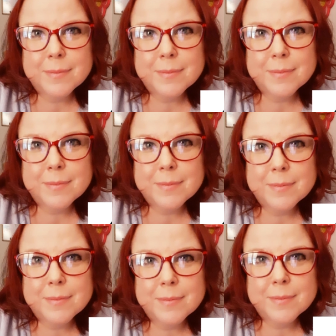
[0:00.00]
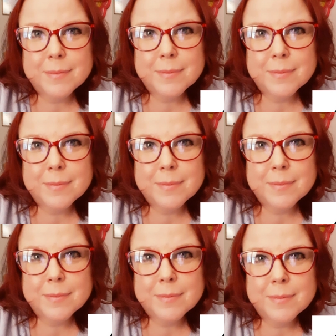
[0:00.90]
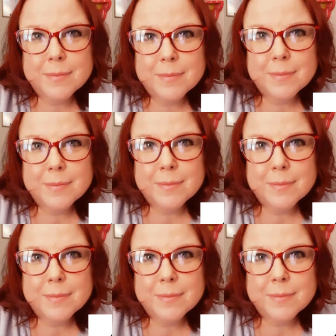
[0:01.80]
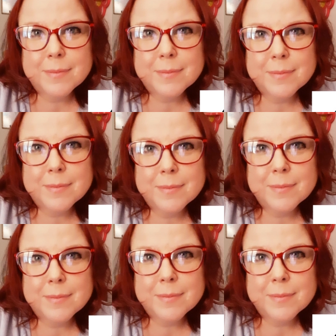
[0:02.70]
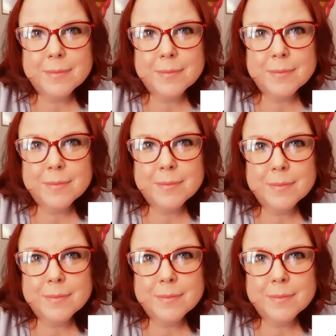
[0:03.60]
and it gets easier and easier kind of little, kind of sort of like